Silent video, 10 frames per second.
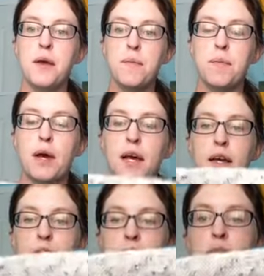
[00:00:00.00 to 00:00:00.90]

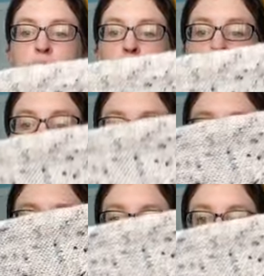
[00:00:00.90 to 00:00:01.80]
but I did
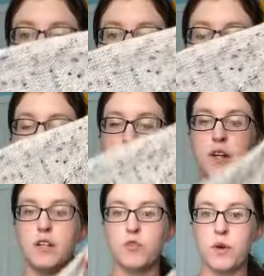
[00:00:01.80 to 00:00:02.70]
modify the Sew
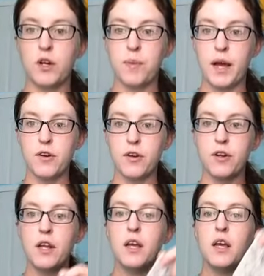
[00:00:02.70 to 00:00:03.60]
Faded Sweater pattern.